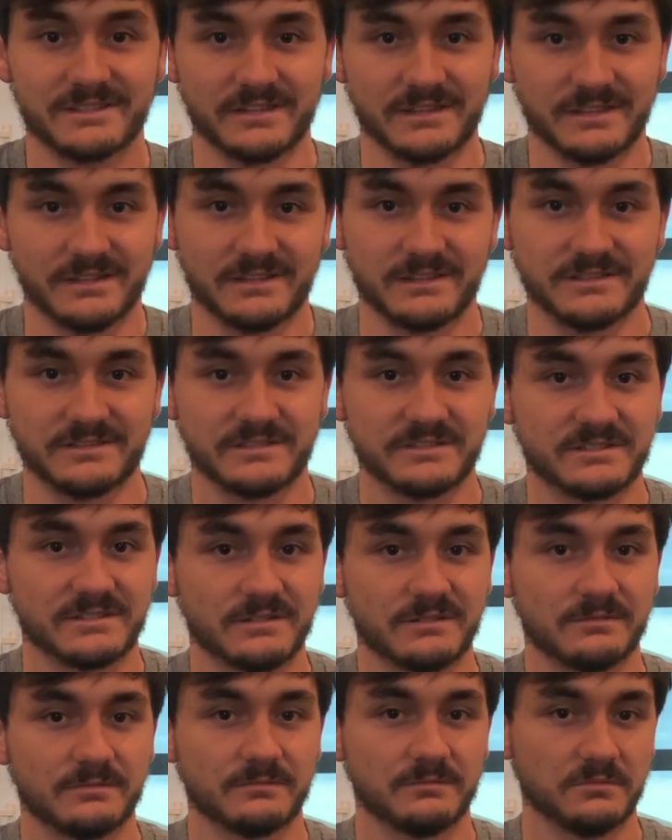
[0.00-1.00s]
is
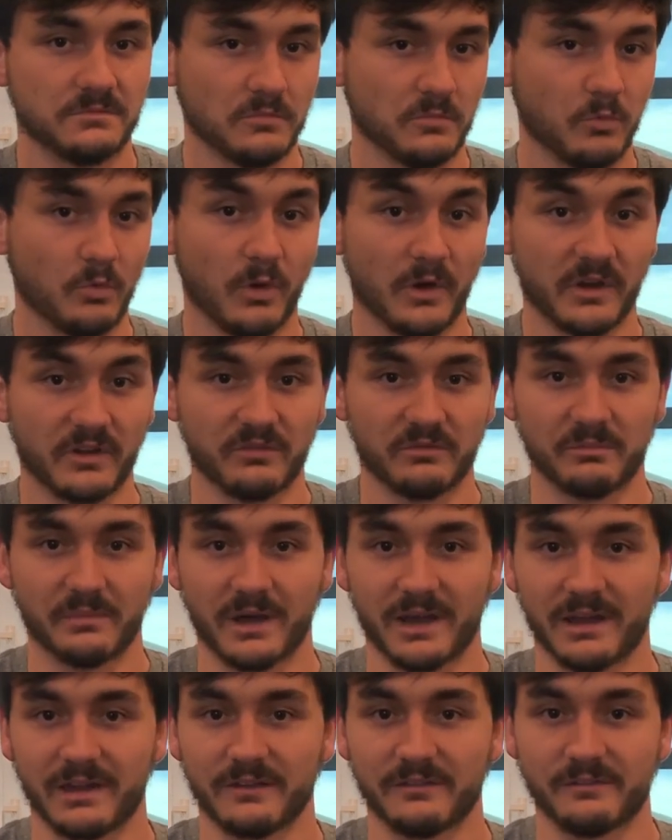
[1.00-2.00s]
one of
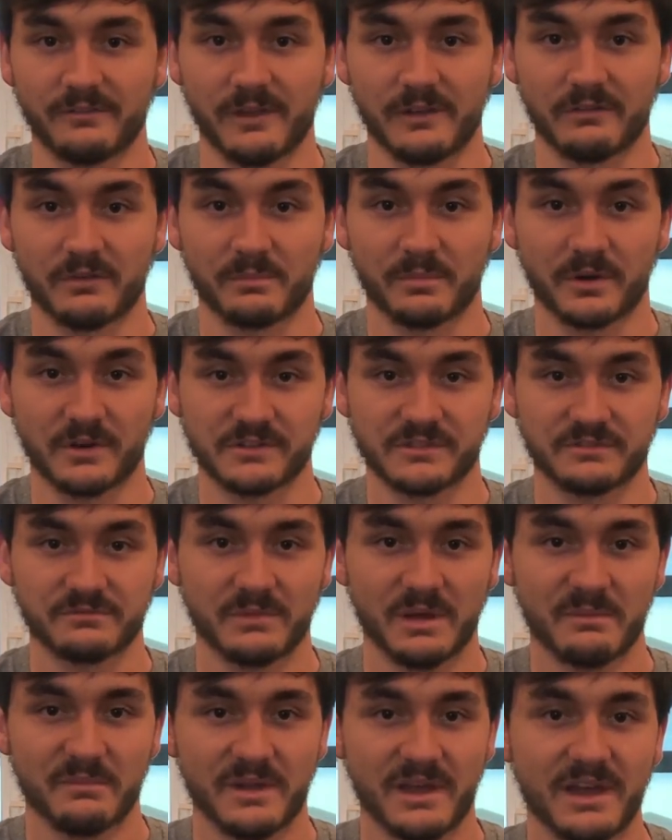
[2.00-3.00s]
my favorite parts of
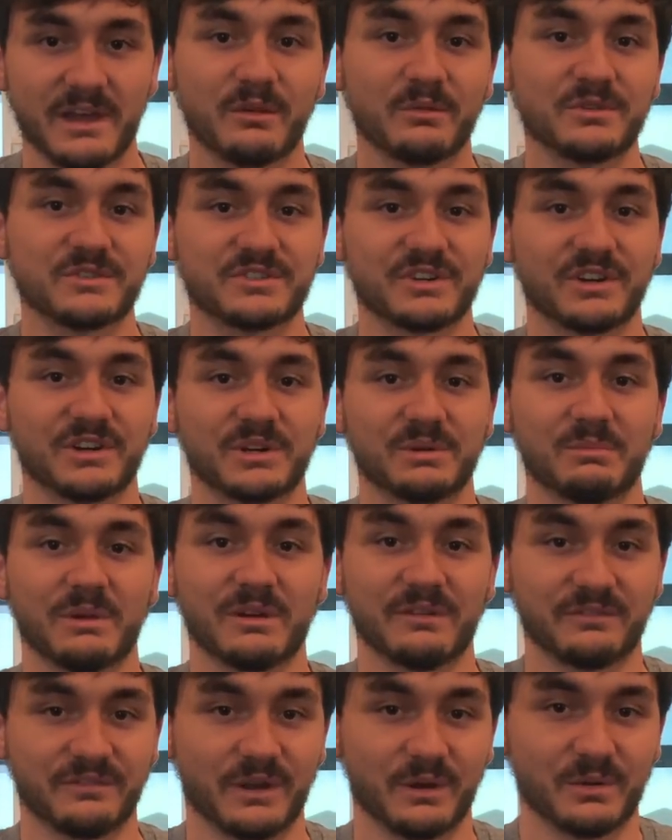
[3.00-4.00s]
my bag, which are my
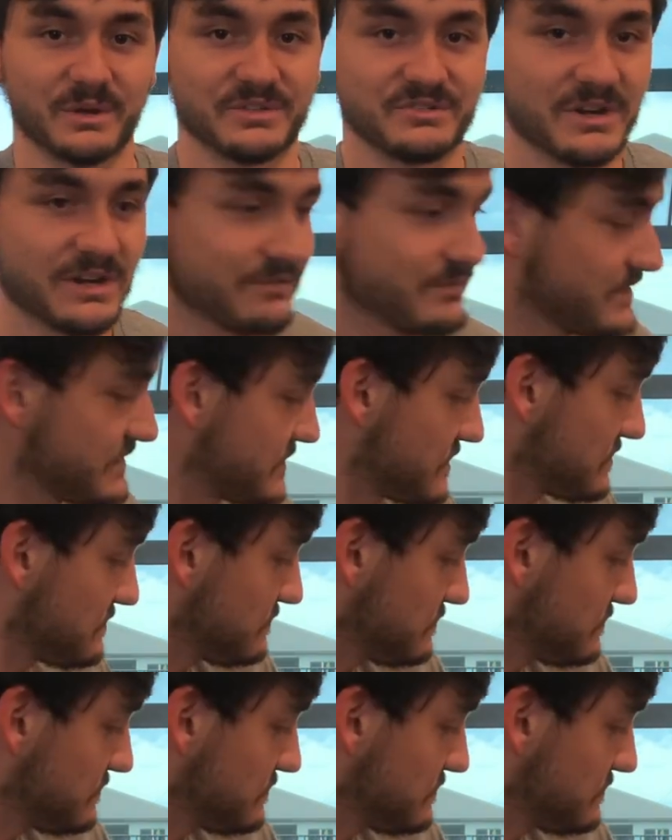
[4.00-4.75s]
fairway drivers.